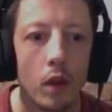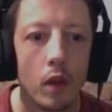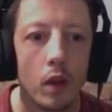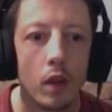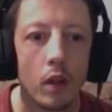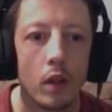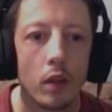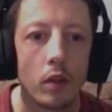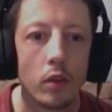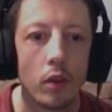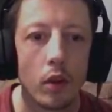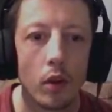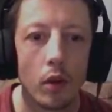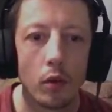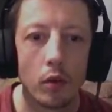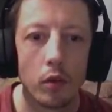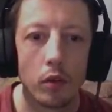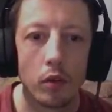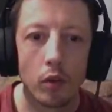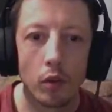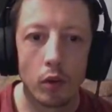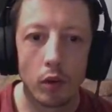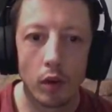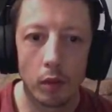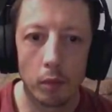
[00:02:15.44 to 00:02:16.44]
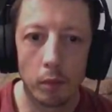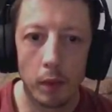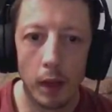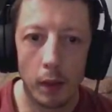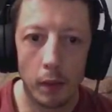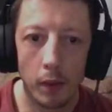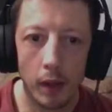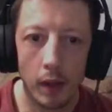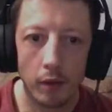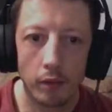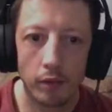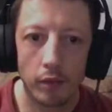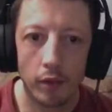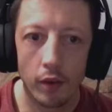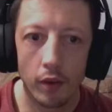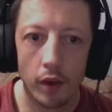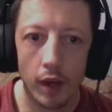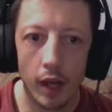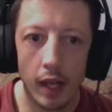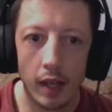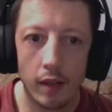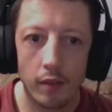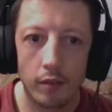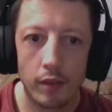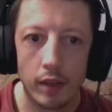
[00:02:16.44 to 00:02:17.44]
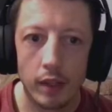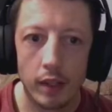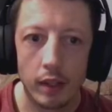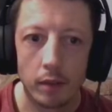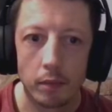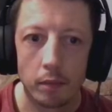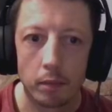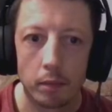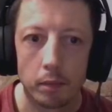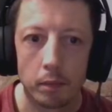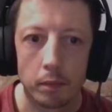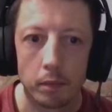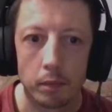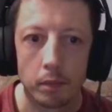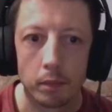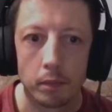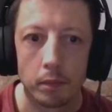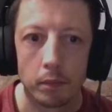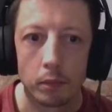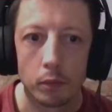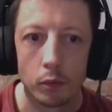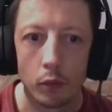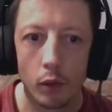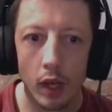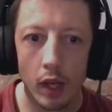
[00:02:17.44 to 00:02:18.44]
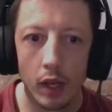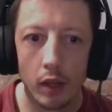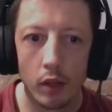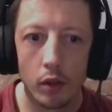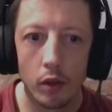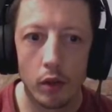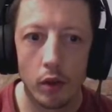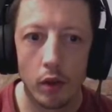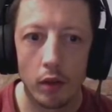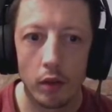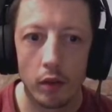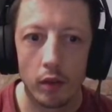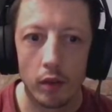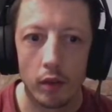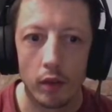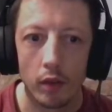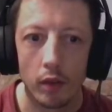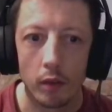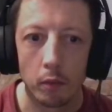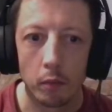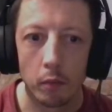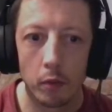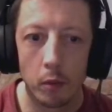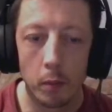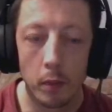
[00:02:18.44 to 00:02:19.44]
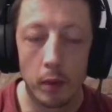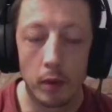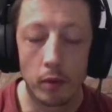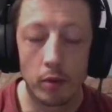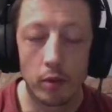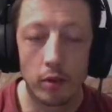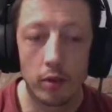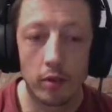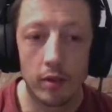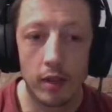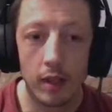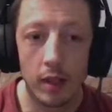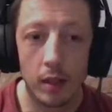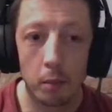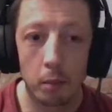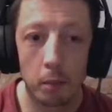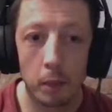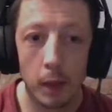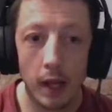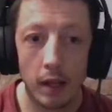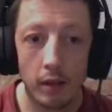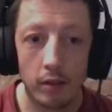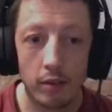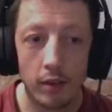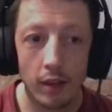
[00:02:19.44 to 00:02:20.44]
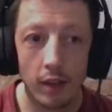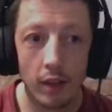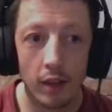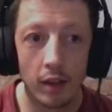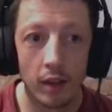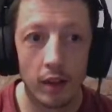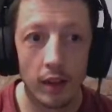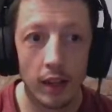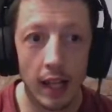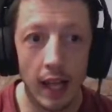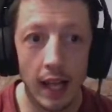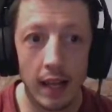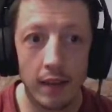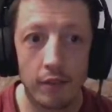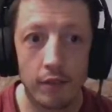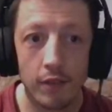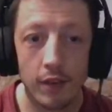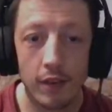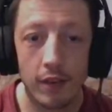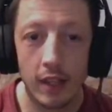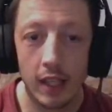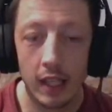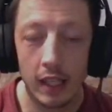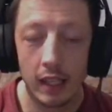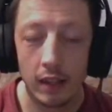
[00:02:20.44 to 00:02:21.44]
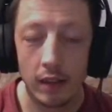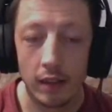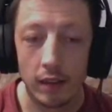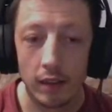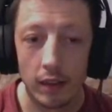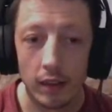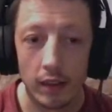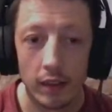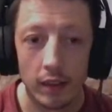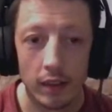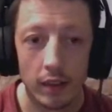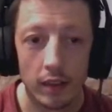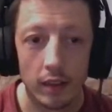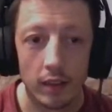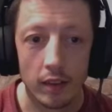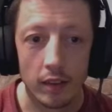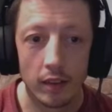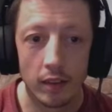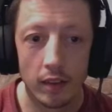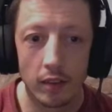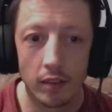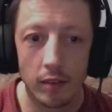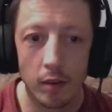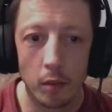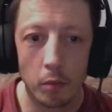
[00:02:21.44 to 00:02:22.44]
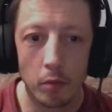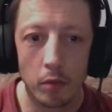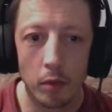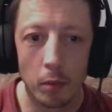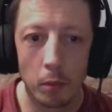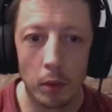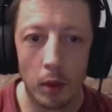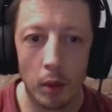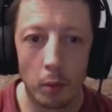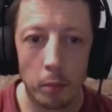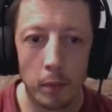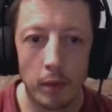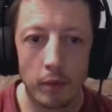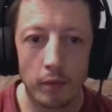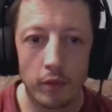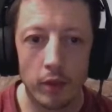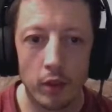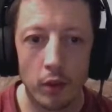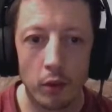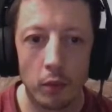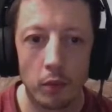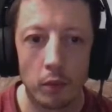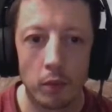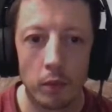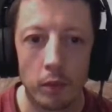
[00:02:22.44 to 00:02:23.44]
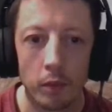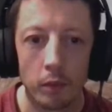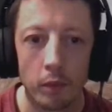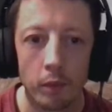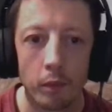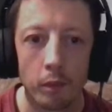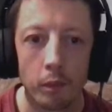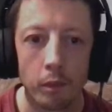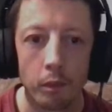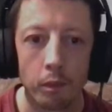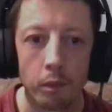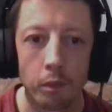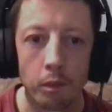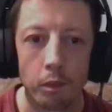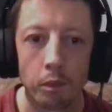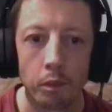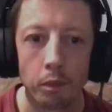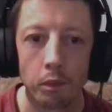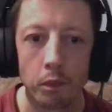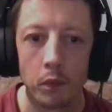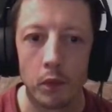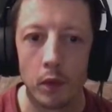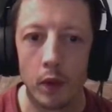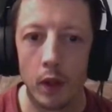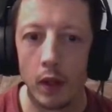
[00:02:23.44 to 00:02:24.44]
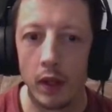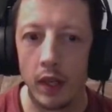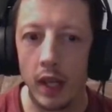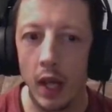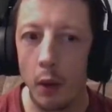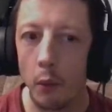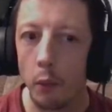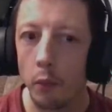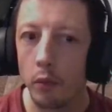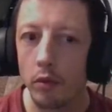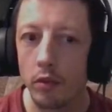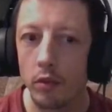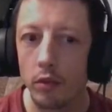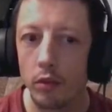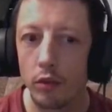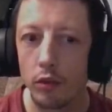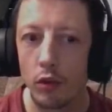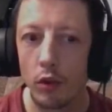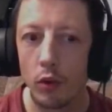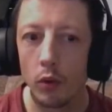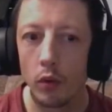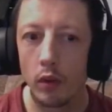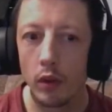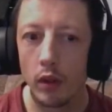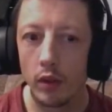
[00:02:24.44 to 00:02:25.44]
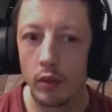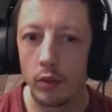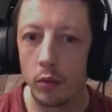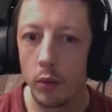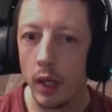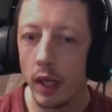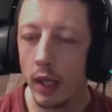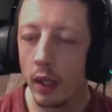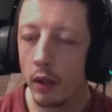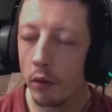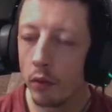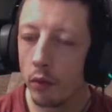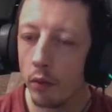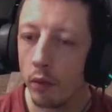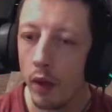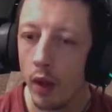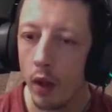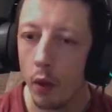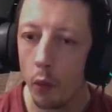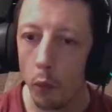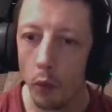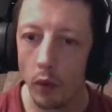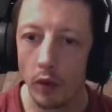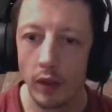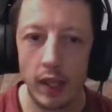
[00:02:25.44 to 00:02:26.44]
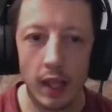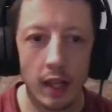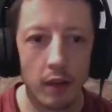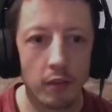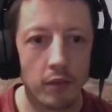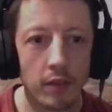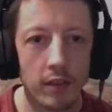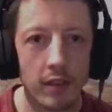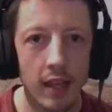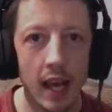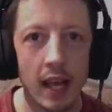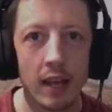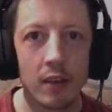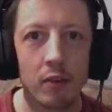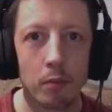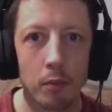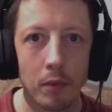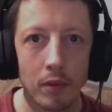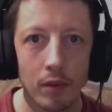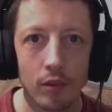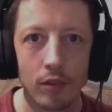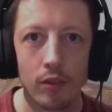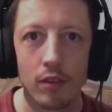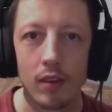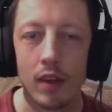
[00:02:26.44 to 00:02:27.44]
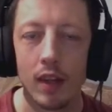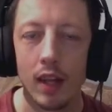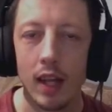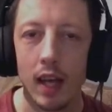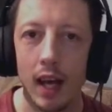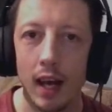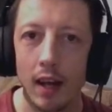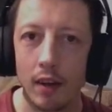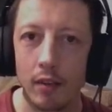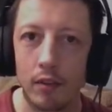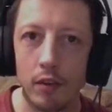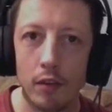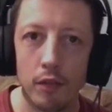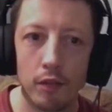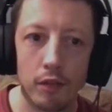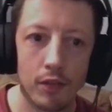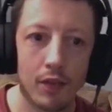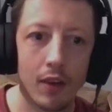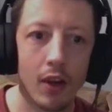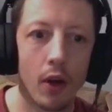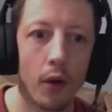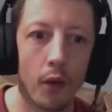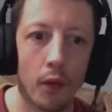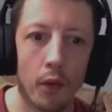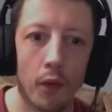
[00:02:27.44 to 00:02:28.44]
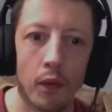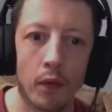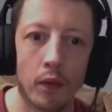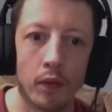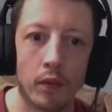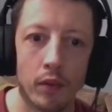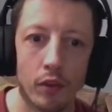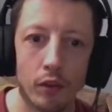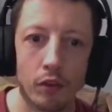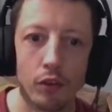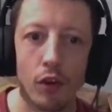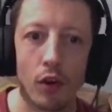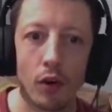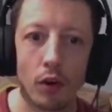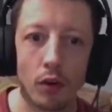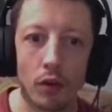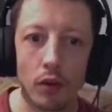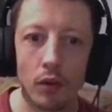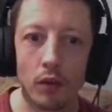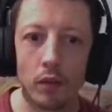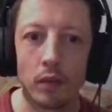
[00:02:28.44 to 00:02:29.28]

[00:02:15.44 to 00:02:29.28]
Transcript: So just looking around now for anything. Trying to be able to see past the light fitting. That seemed to block my view. And now I wasn't sure as well what kind of attachments actually fit on the shotgun.